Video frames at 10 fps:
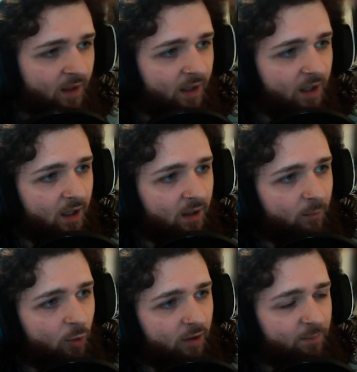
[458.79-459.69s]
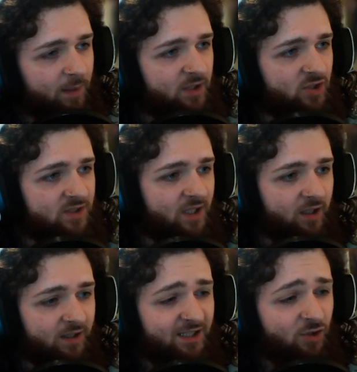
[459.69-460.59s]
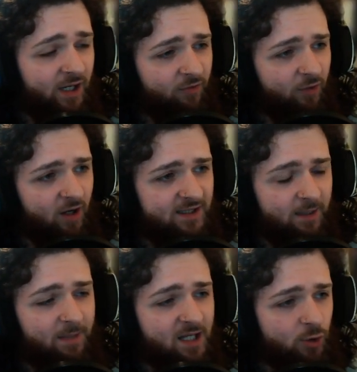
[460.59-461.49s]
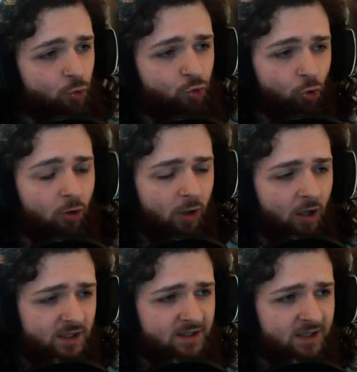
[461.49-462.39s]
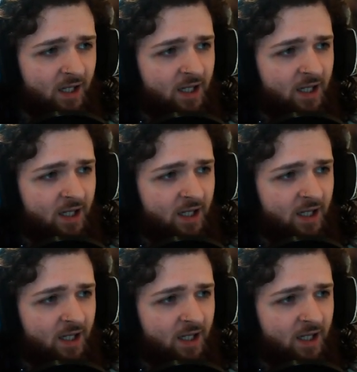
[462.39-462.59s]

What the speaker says: Or maybe just there's not enough cards that make you draw cards,